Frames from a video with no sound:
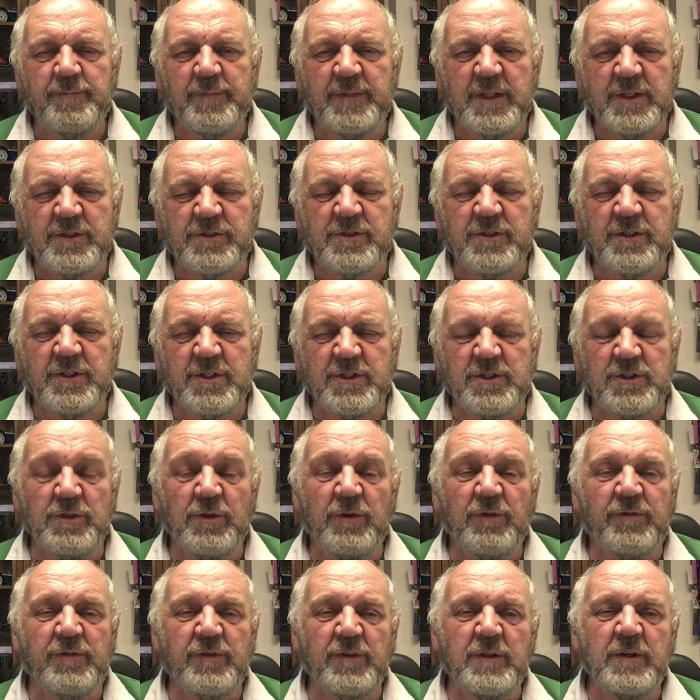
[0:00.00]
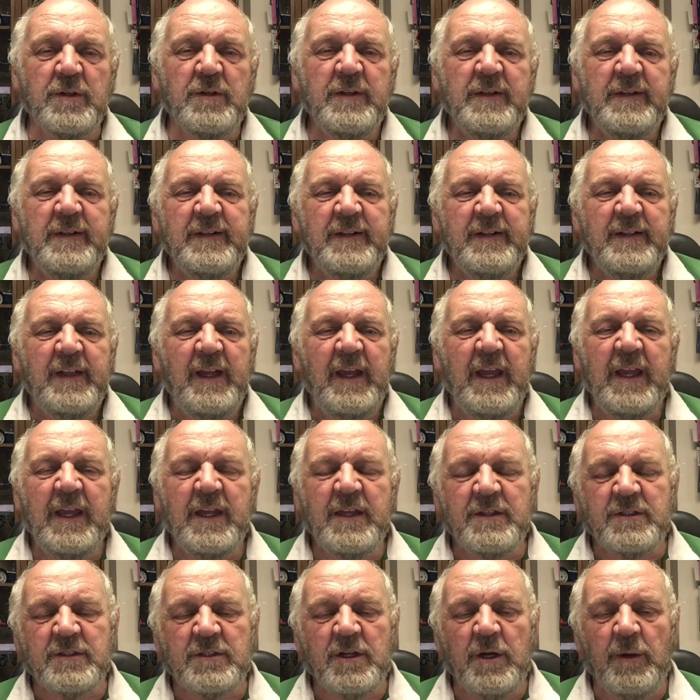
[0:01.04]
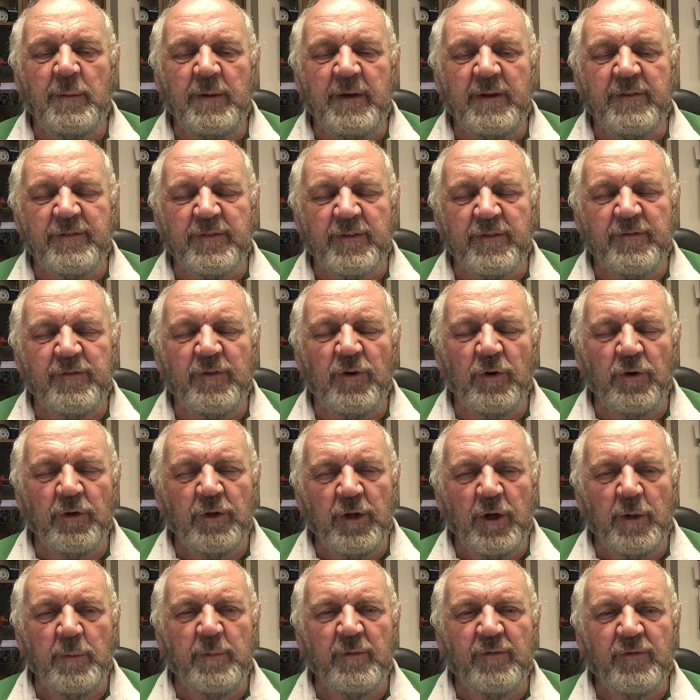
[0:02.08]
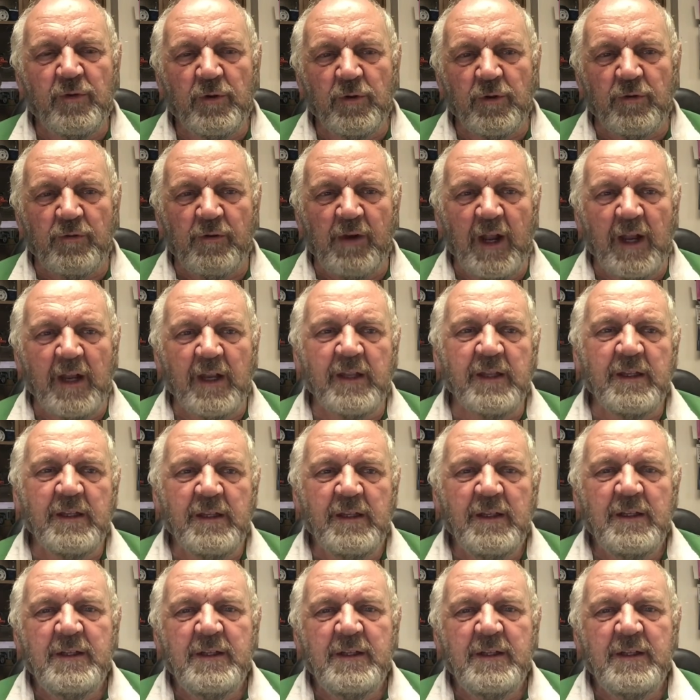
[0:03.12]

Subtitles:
it's traditional for Ian to come here for a fortnight before the rally,